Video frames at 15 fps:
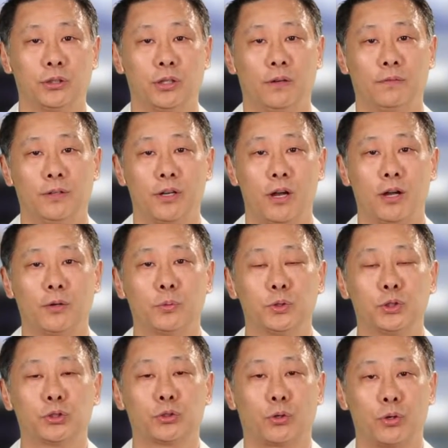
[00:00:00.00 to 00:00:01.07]
of a
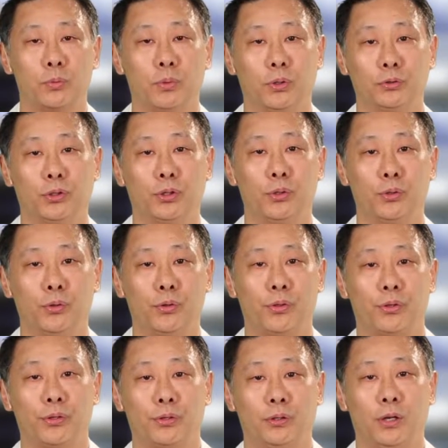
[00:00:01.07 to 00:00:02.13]
non-restorable
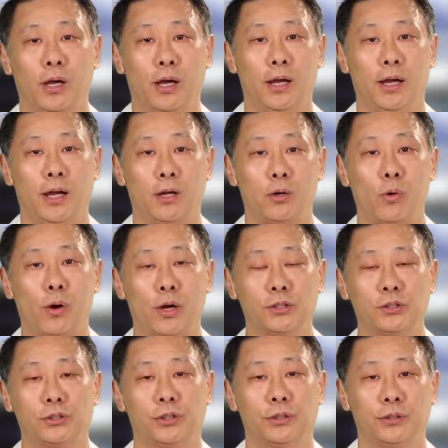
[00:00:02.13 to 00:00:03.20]
tooth, a
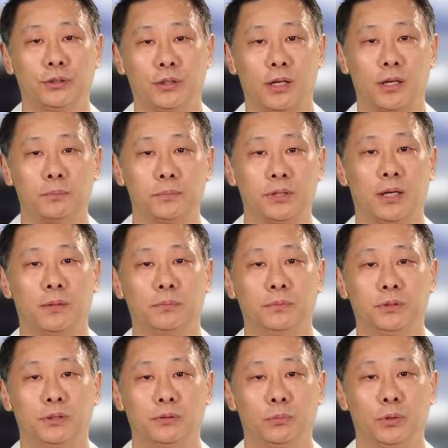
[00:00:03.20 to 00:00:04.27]
question comes up
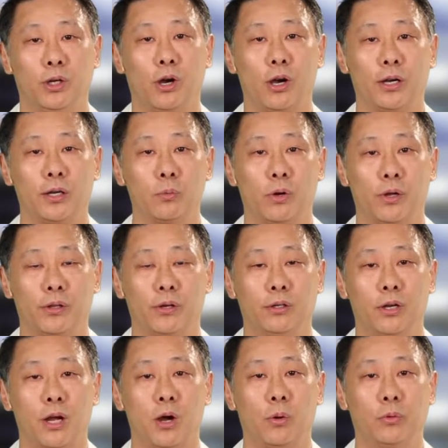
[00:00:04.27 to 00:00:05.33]
regarding whether or
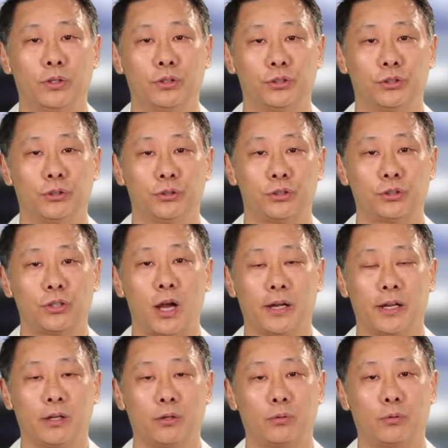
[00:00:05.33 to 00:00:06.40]
not we should
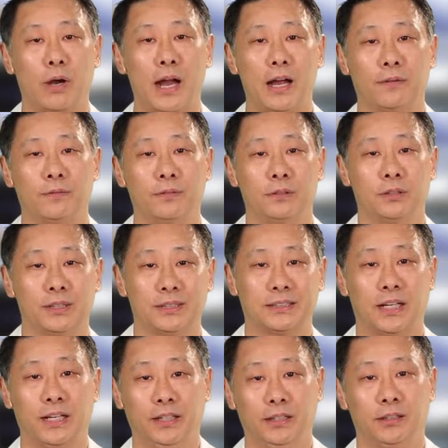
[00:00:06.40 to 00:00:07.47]
socket graft the
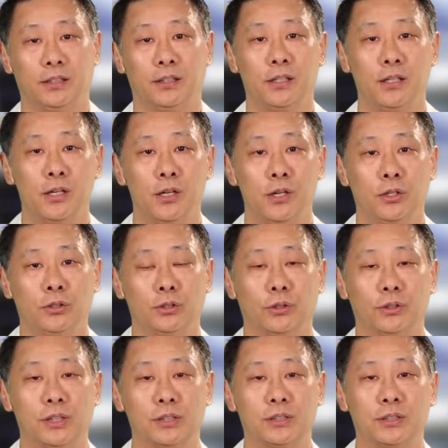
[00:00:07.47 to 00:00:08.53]
site. So
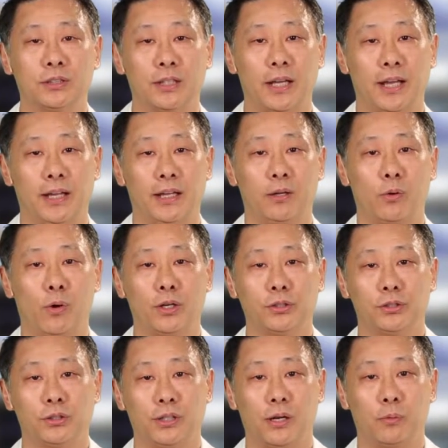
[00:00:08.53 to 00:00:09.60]
this is a
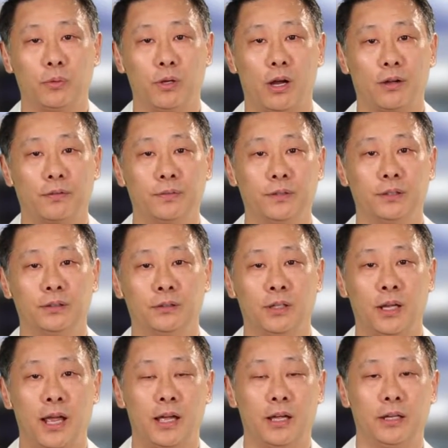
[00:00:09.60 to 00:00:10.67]
question that we
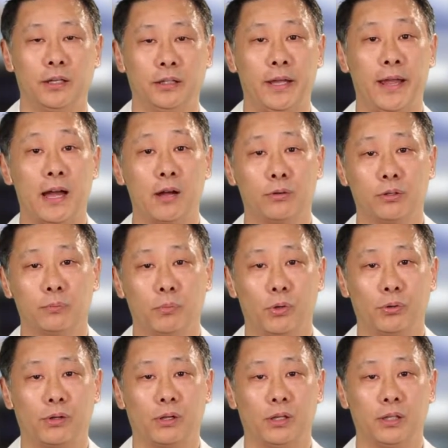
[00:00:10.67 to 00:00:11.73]
often encounter
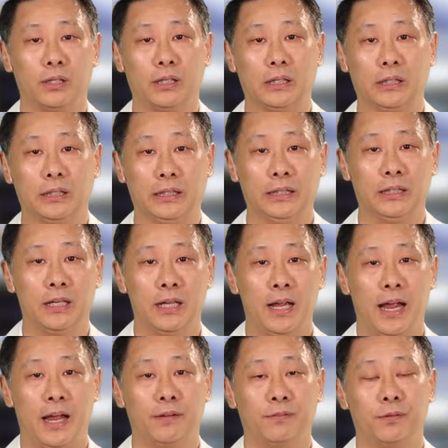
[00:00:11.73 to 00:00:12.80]
both clinically
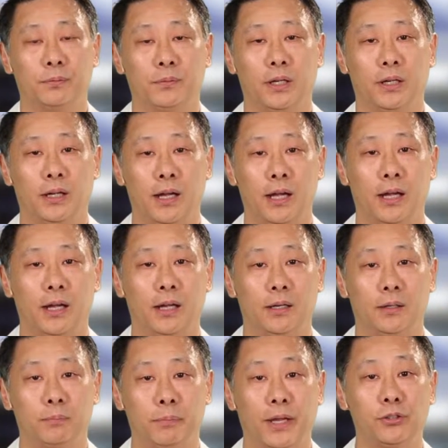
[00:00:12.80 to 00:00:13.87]
and from
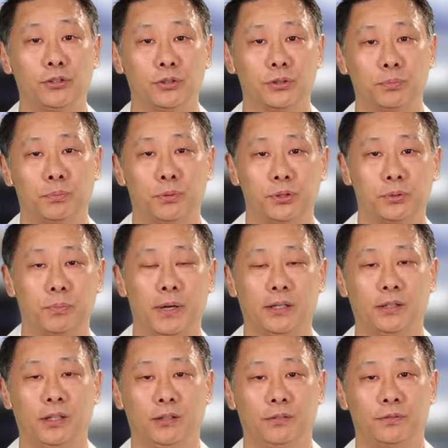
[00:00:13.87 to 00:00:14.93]
the patient's
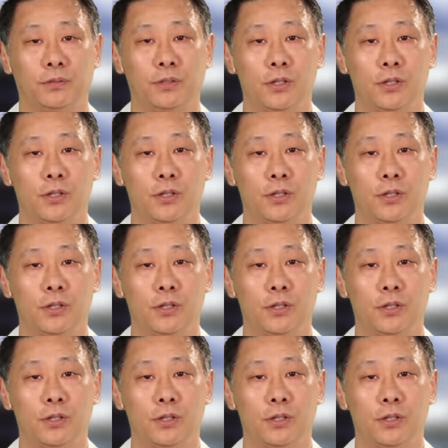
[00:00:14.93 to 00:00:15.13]
perspective.